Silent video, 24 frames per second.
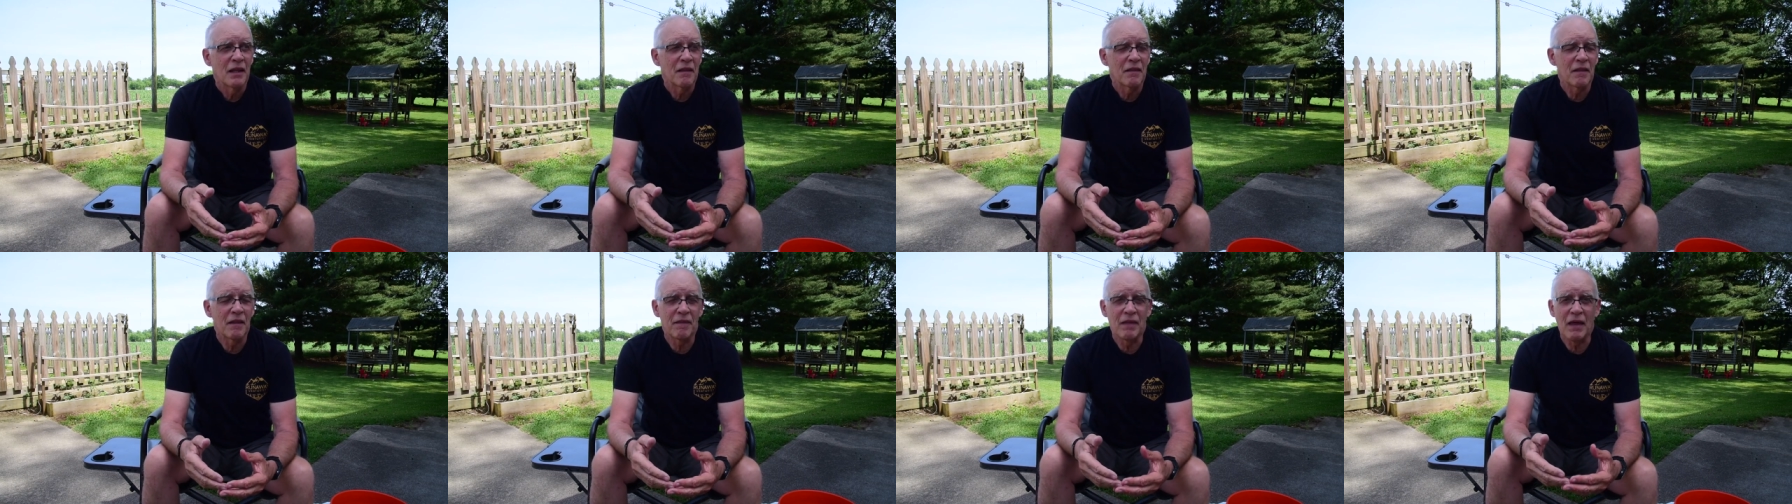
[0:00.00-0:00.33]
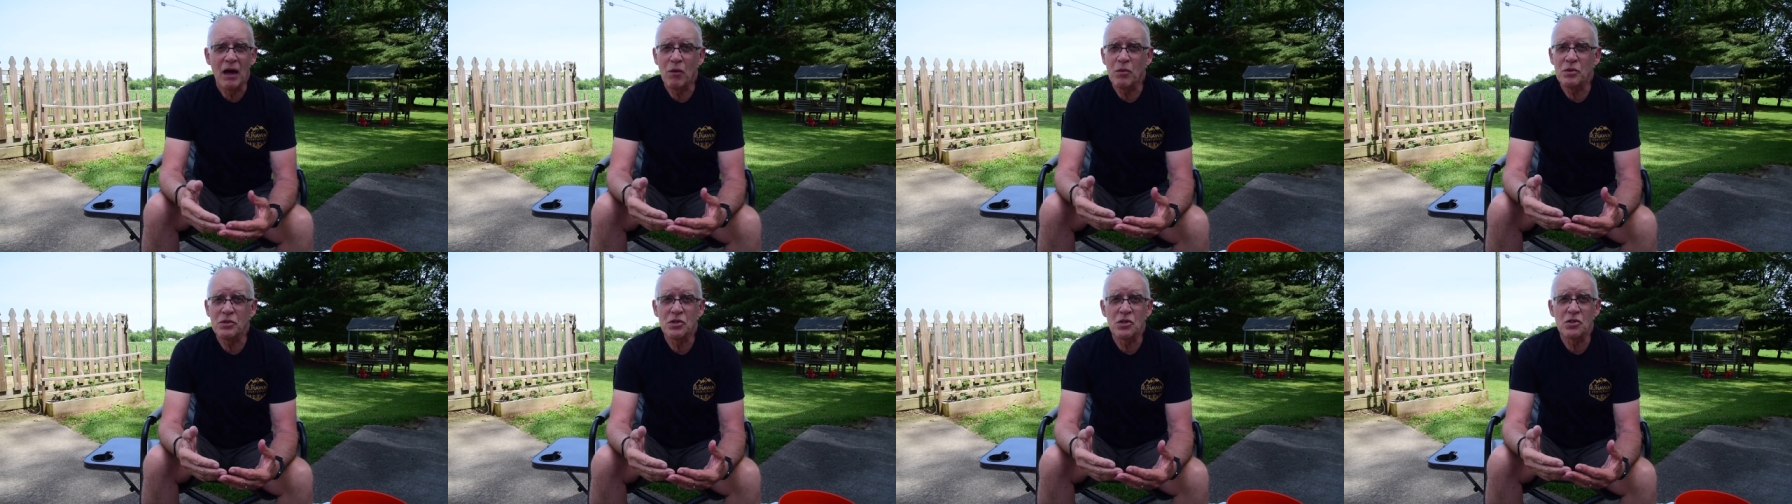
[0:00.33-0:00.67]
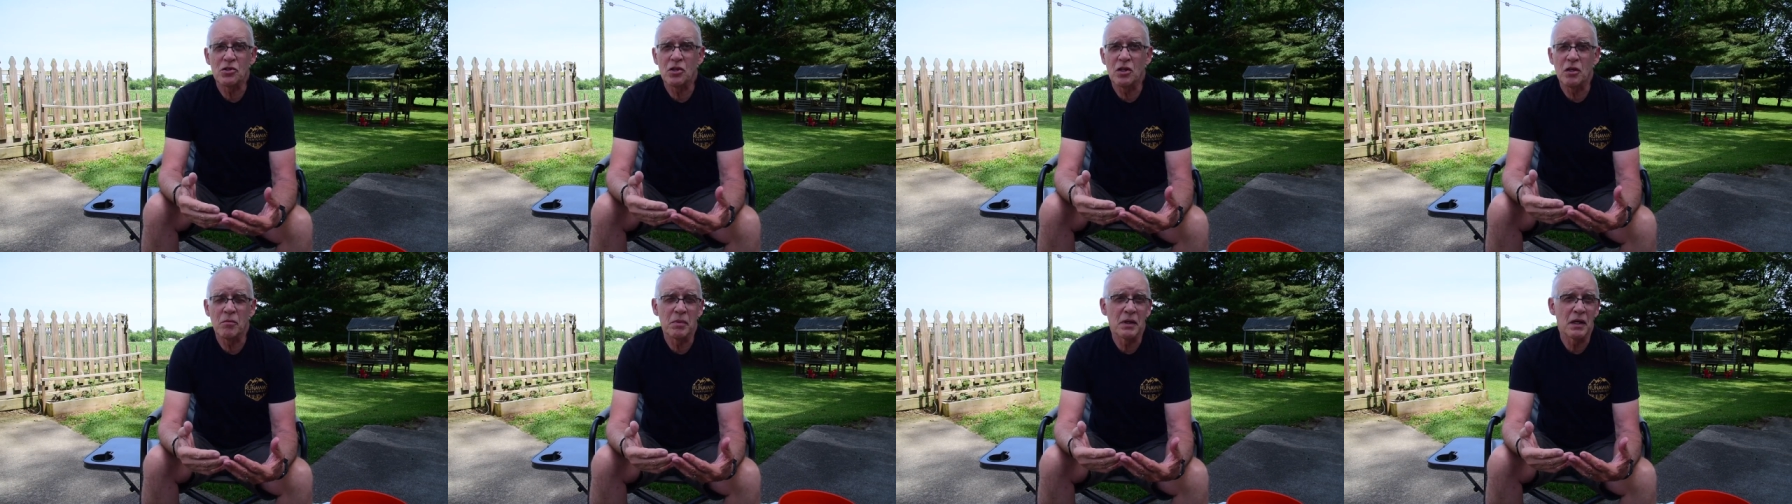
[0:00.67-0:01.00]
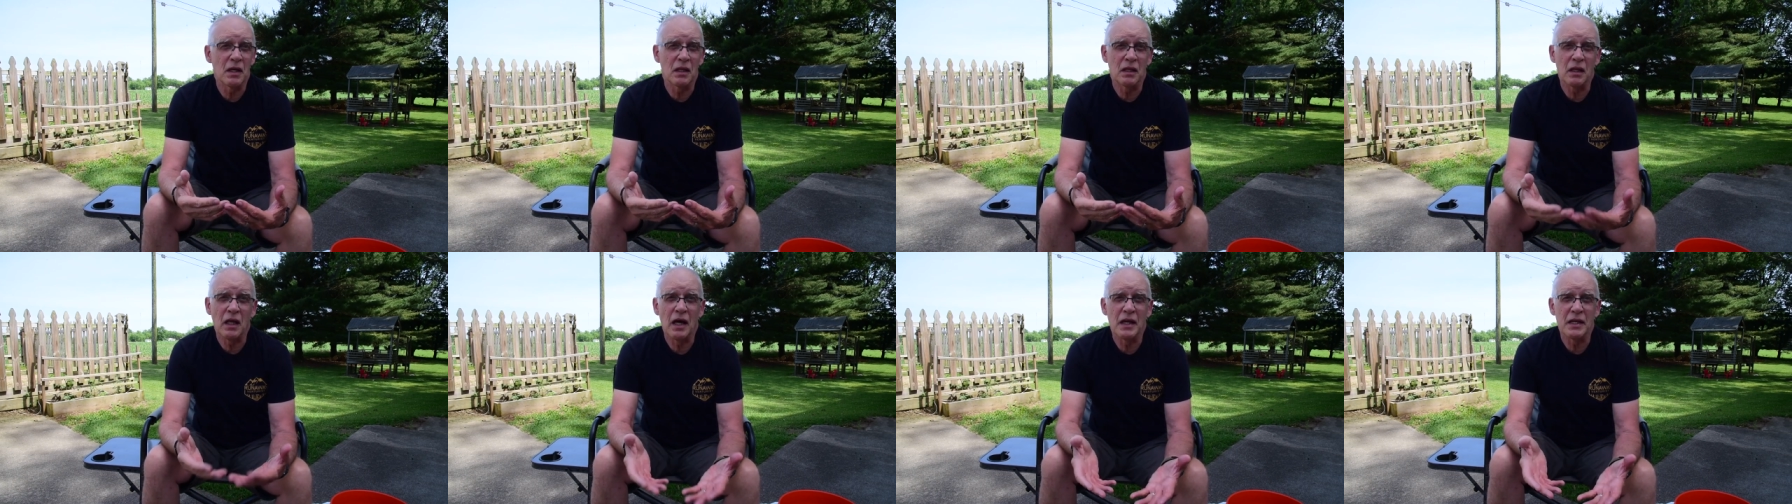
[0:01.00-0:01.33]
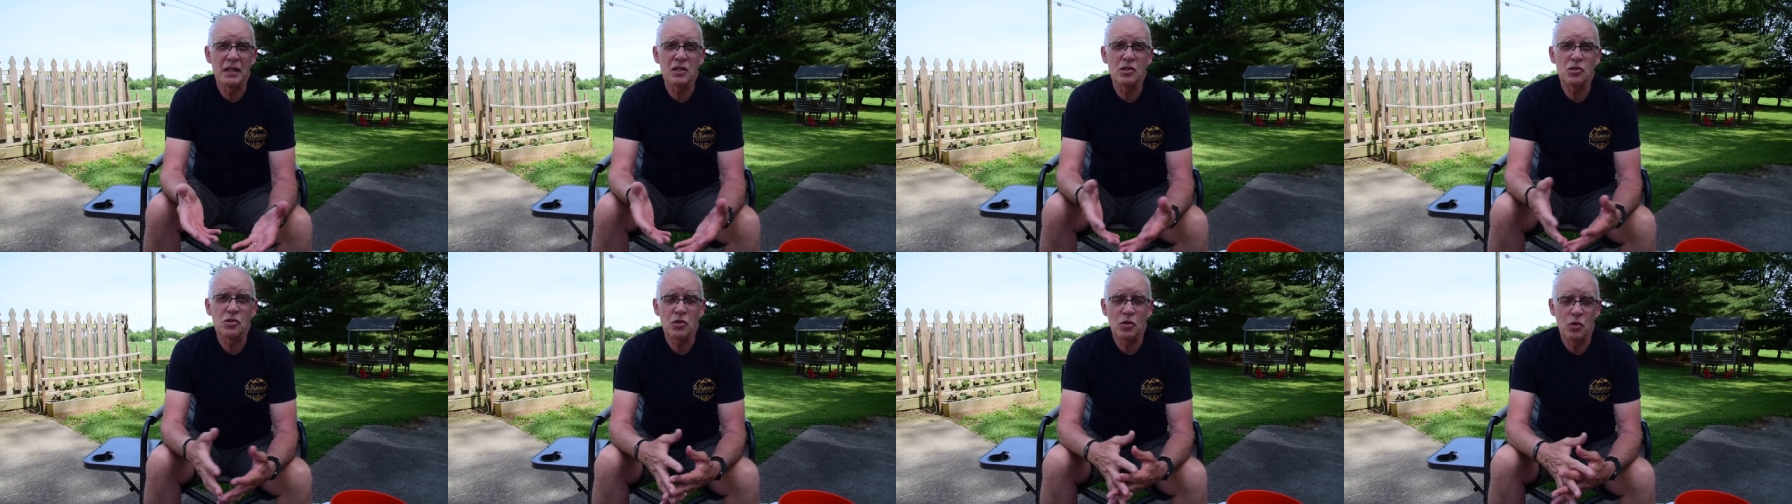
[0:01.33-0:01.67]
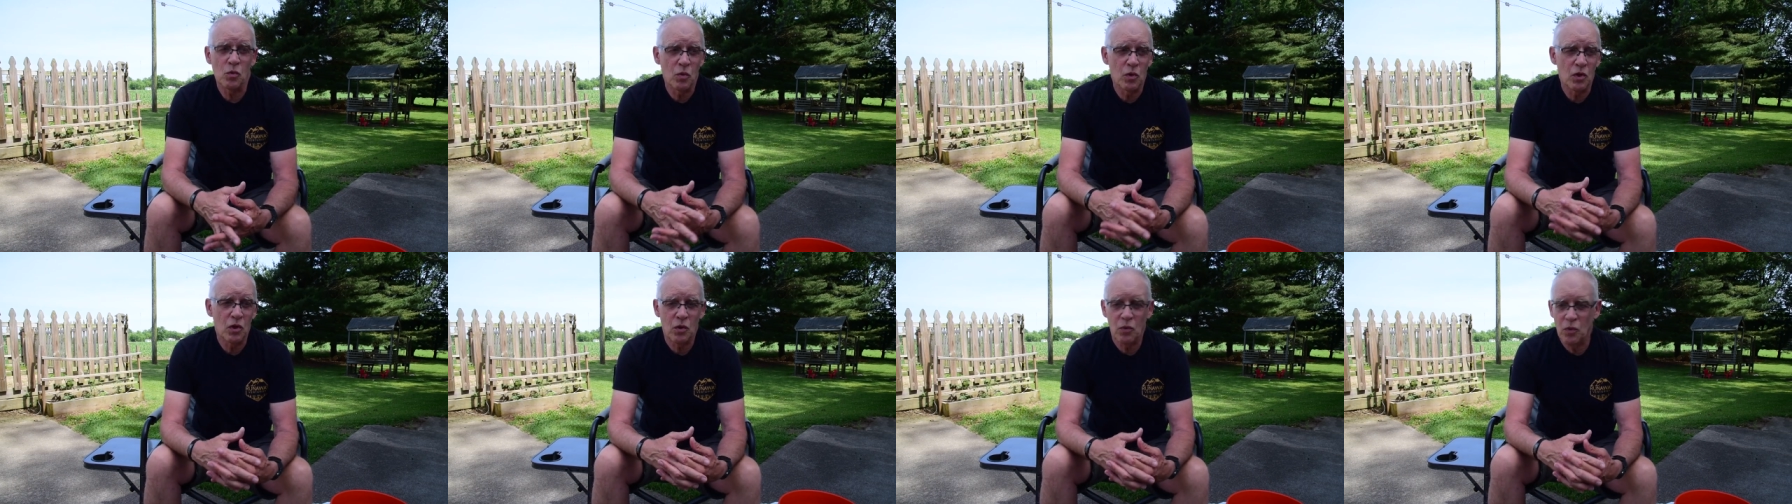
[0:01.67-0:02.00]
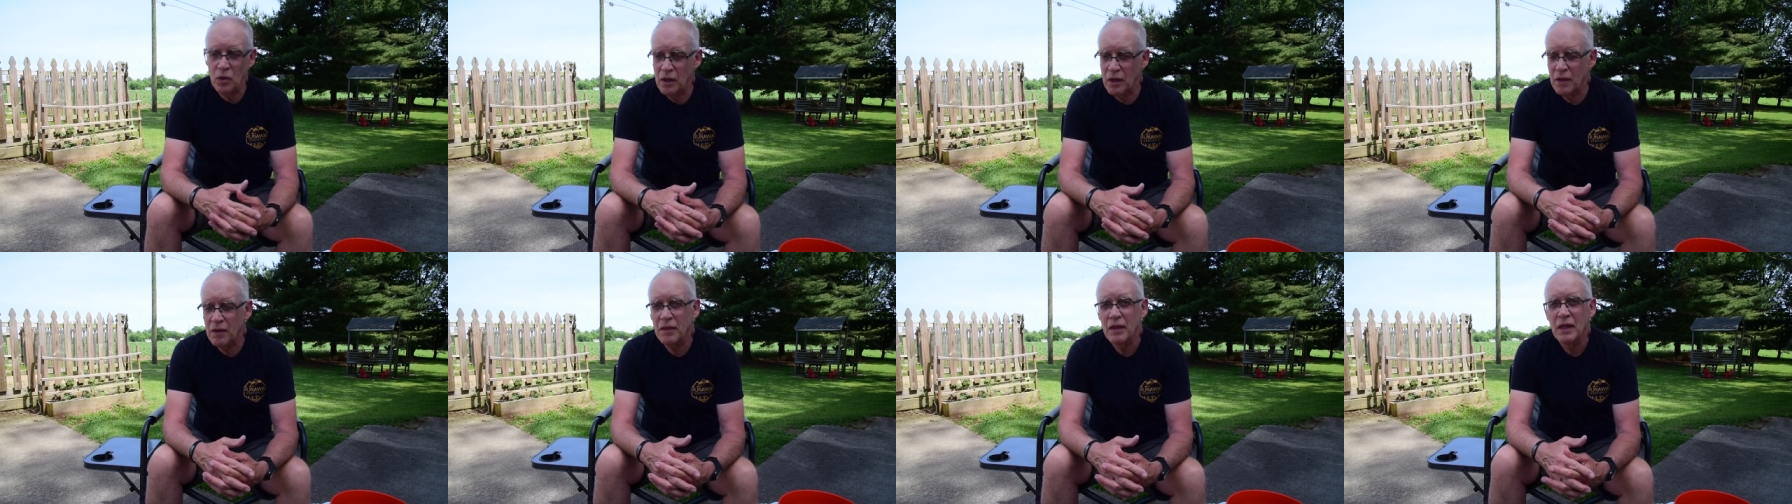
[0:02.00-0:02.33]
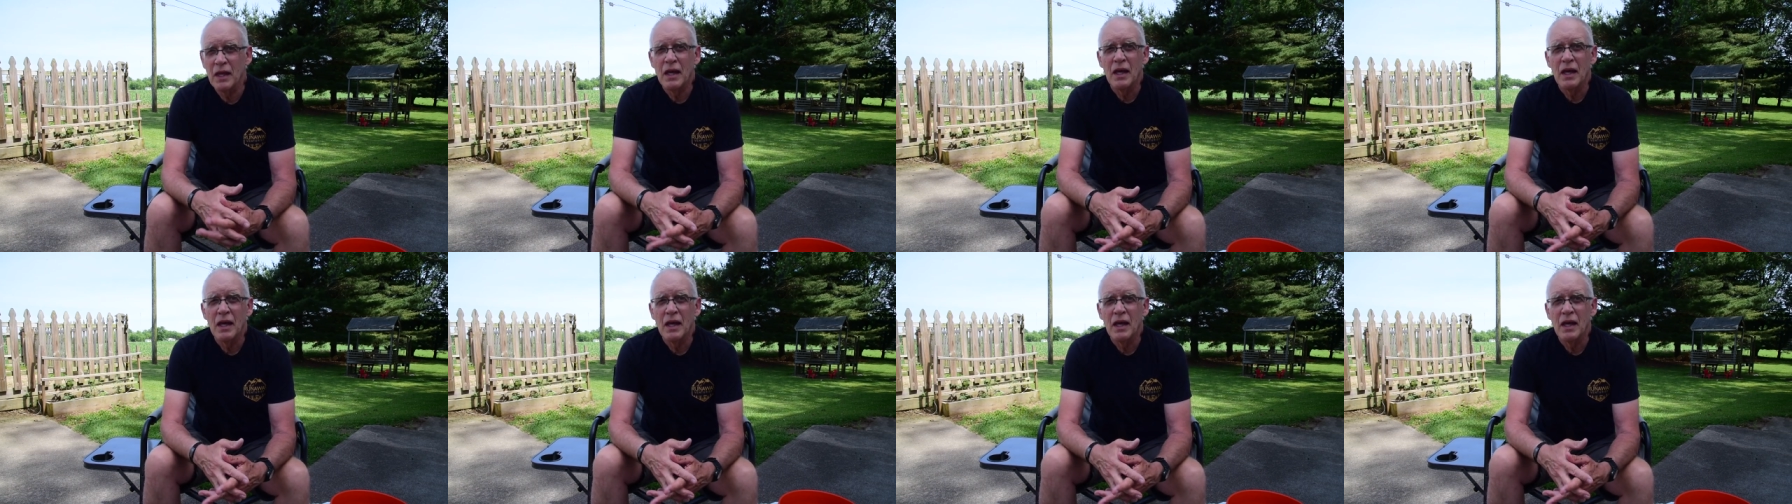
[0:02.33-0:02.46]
that that was just going to be a lot easier to work with.